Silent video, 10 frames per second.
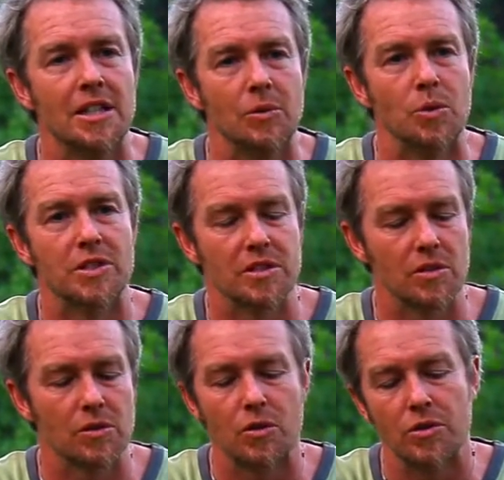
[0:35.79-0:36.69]
in which
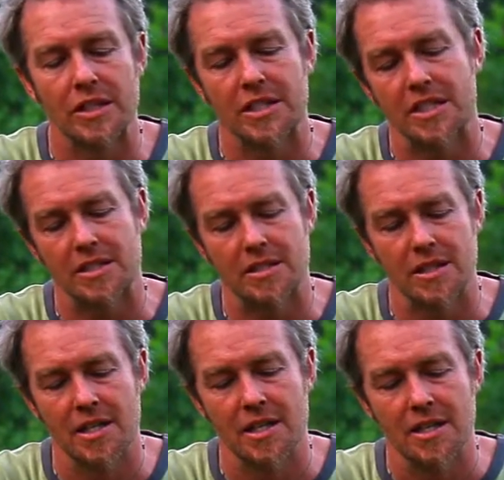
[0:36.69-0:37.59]
they're learning these
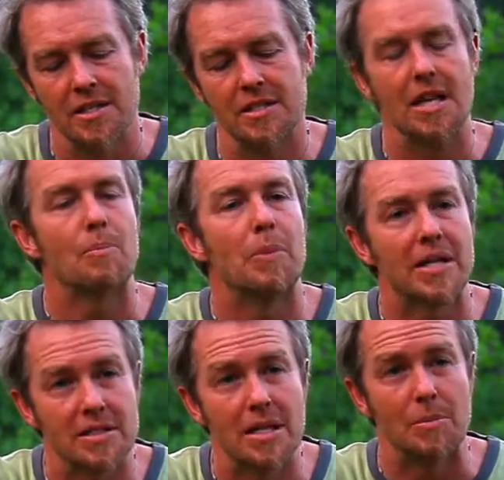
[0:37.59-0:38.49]

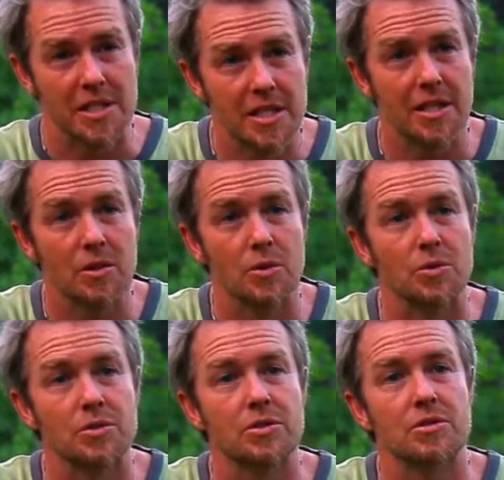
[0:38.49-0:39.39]
step-by-step
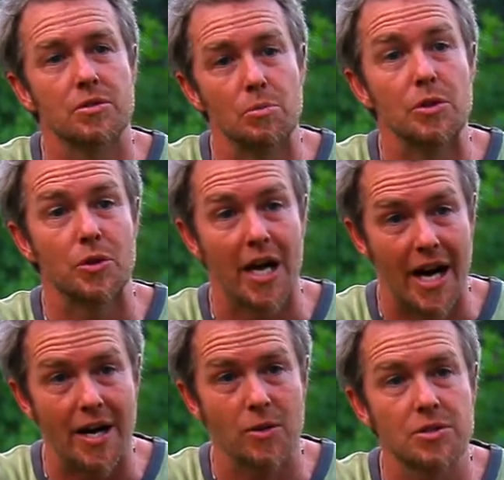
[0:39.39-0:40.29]
skills to build a
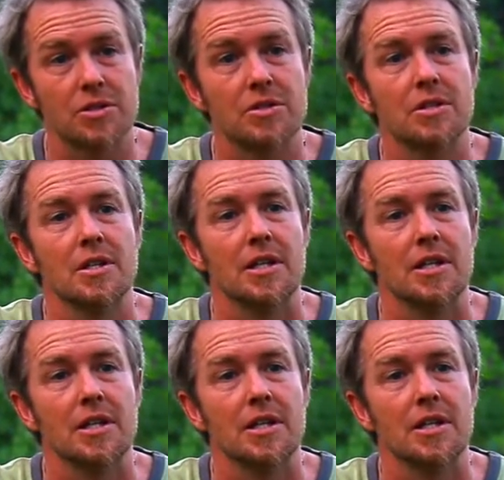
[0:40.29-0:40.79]
house,